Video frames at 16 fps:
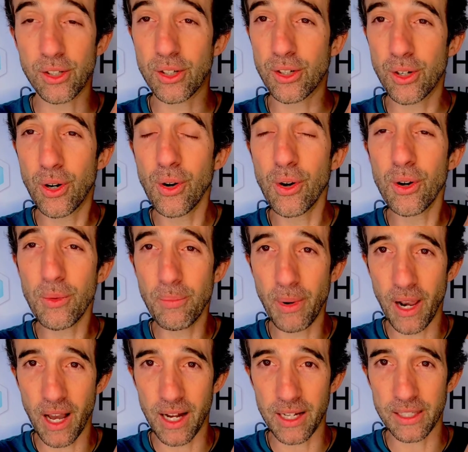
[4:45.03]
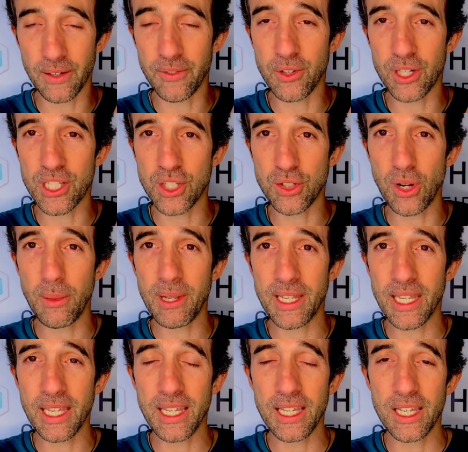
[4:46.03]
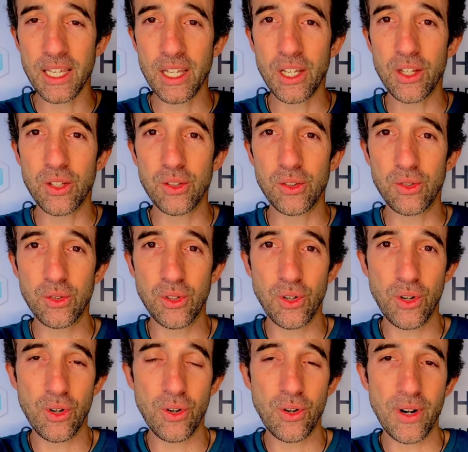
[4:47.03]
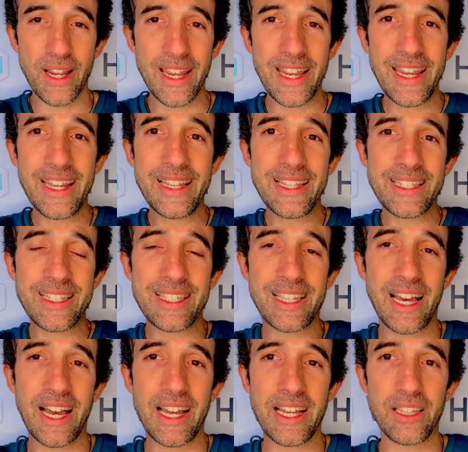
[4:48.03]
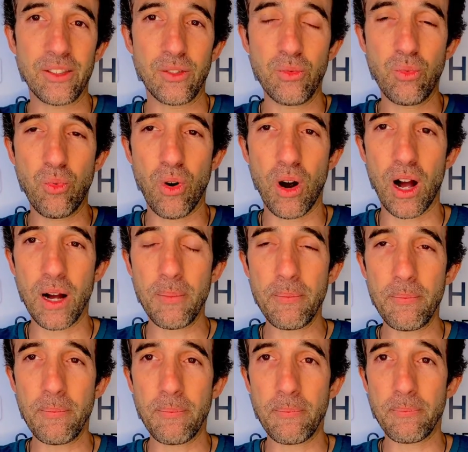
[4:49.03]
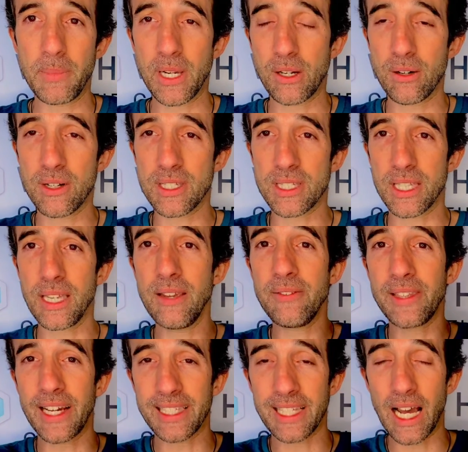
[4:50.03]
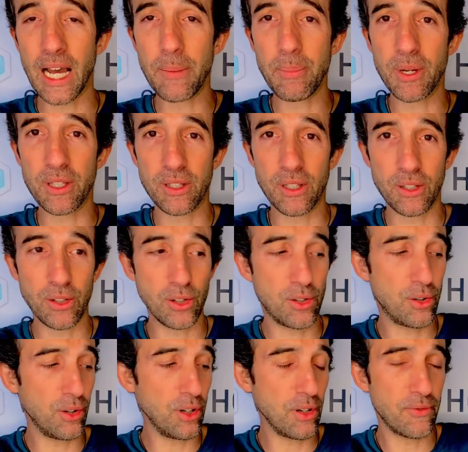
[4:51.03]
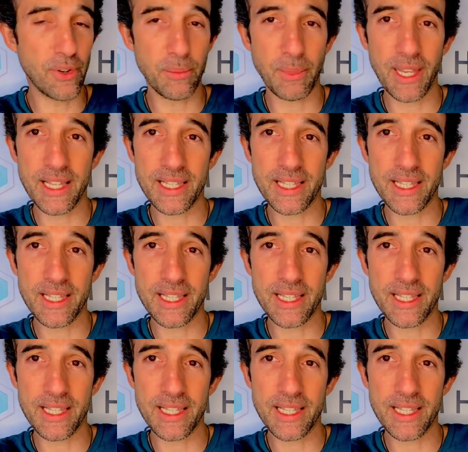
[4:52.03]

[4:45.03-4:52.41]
cold blood of your extremity to go inside the warm, because if that happens, the cold from